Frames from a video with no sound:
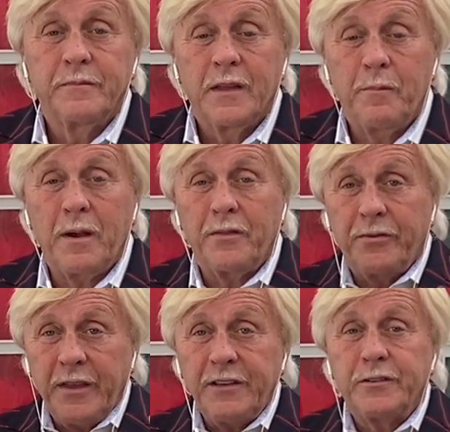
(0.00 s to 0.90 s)
about
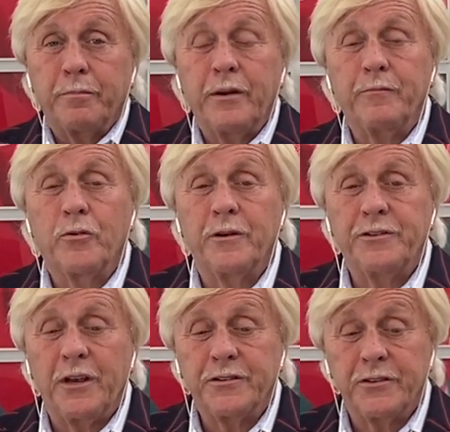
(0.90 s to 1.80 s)
these Supreme Court
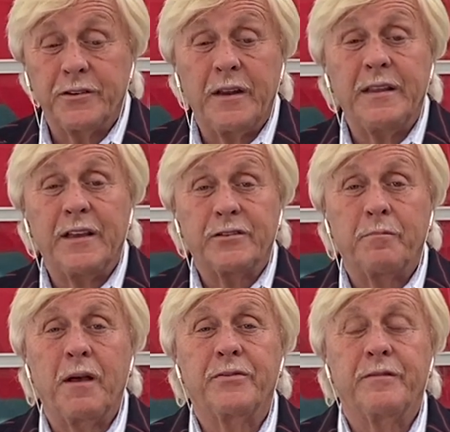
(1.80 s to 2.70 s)
justices, and yes,
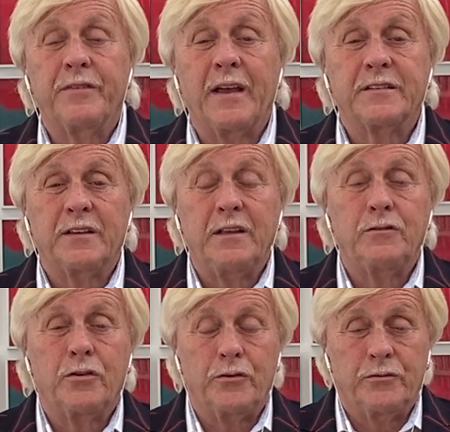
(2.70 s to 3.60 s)
about the vaccine
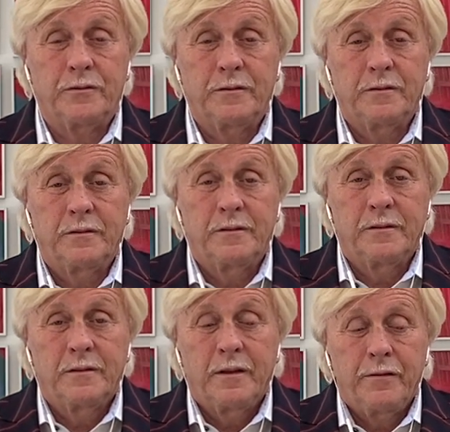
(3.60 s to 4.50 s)
too.
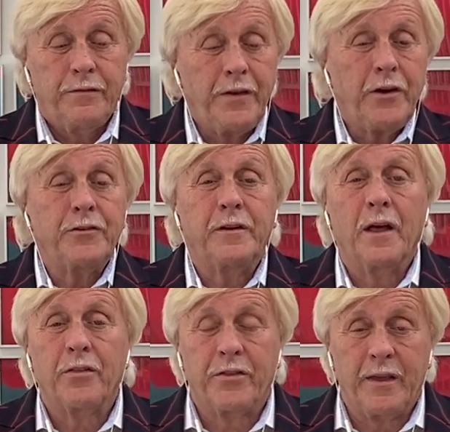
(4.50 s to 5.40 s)
Fear
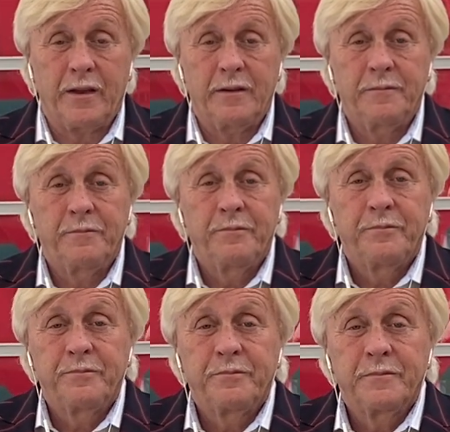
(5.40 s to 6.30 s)
nothing
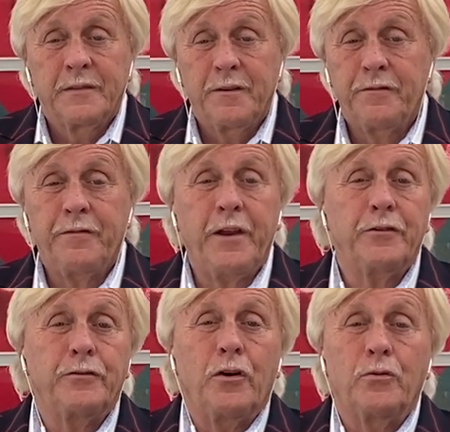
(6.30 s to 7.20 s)
fear
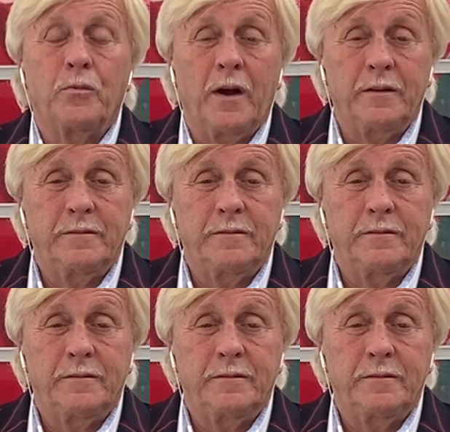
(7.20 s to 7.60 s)
no one.